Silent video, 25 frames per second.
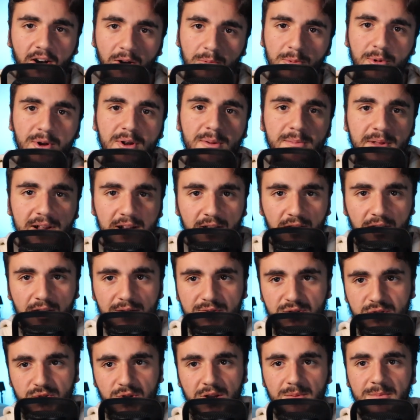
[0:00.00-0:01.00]
I'm going to be
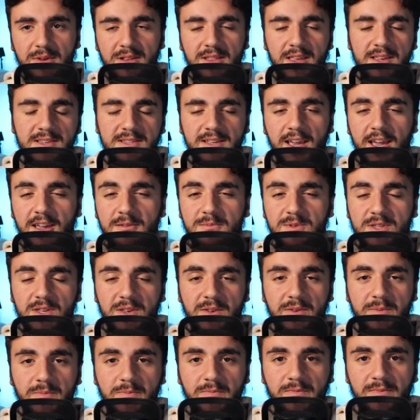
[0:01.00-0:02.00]
live streaming these games,